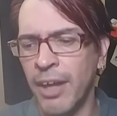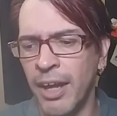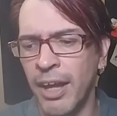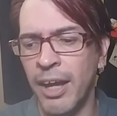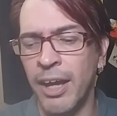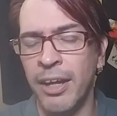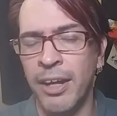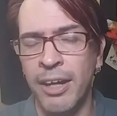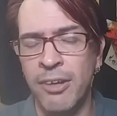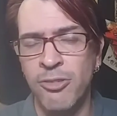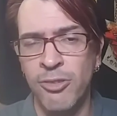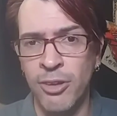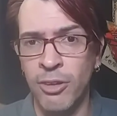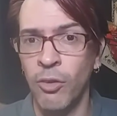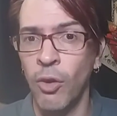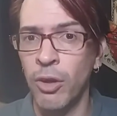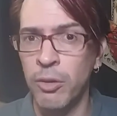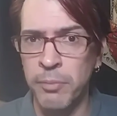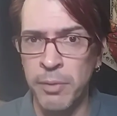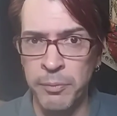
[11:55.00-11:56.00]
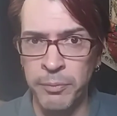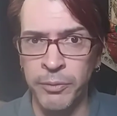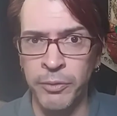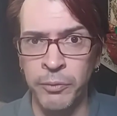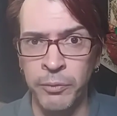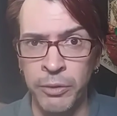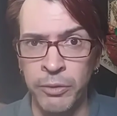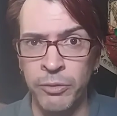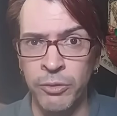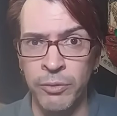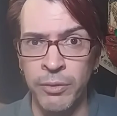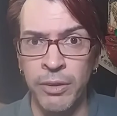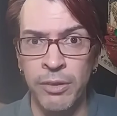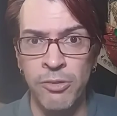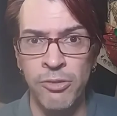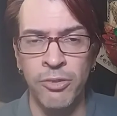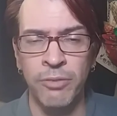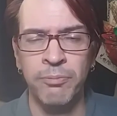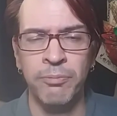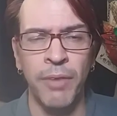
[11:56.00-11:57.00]
And I see a lot of people in the world doing
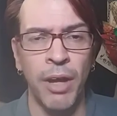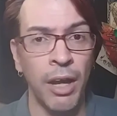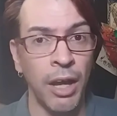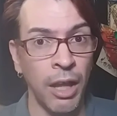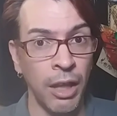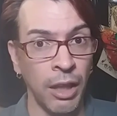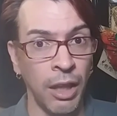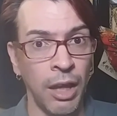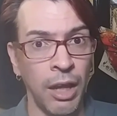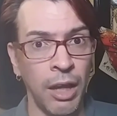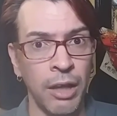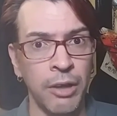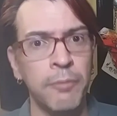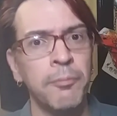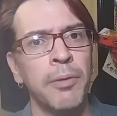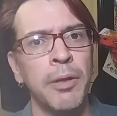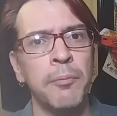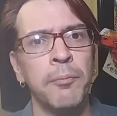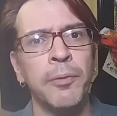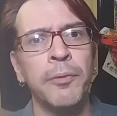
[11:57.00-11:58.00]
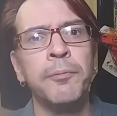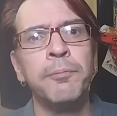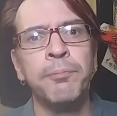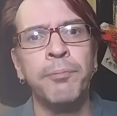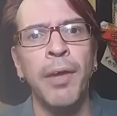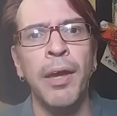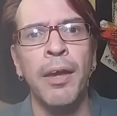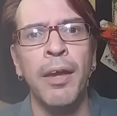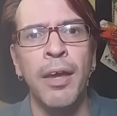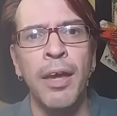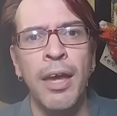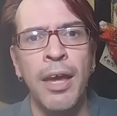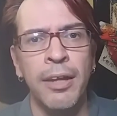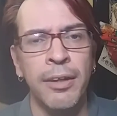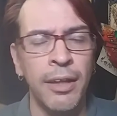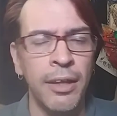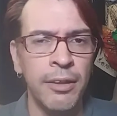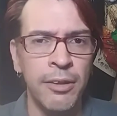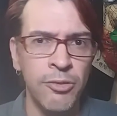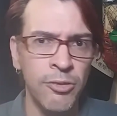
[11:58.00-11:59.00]
this. A lot of people.
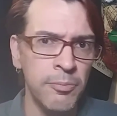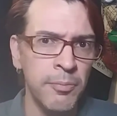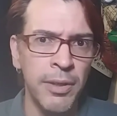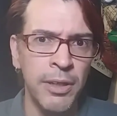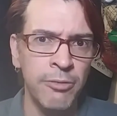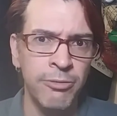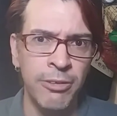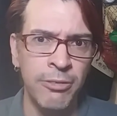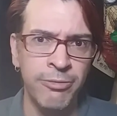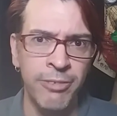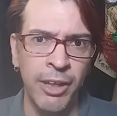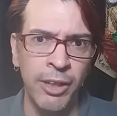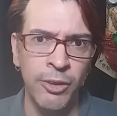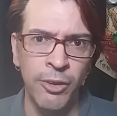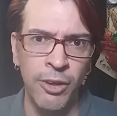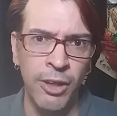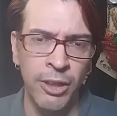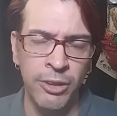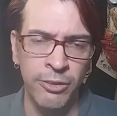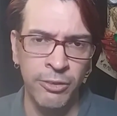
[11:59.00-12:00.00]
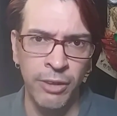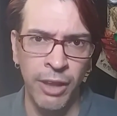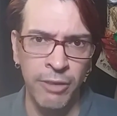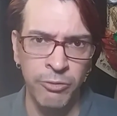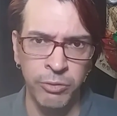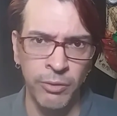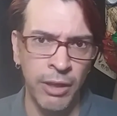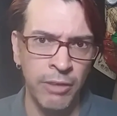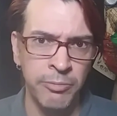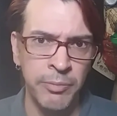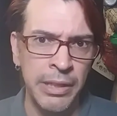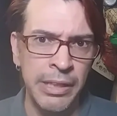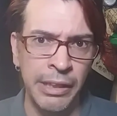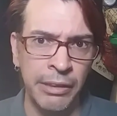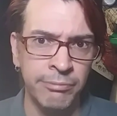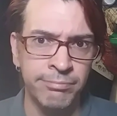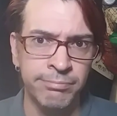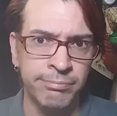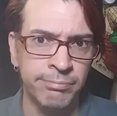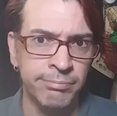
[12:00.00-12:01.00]
Now, that doesn't mean if you find God, your life will have meaning.
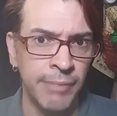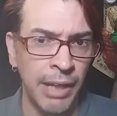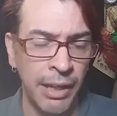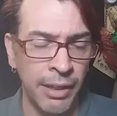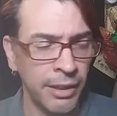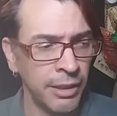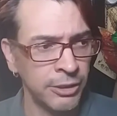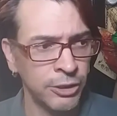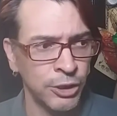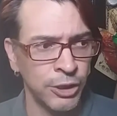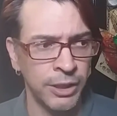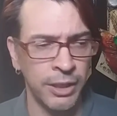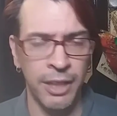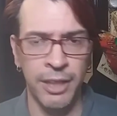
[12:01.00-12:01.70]
Actually,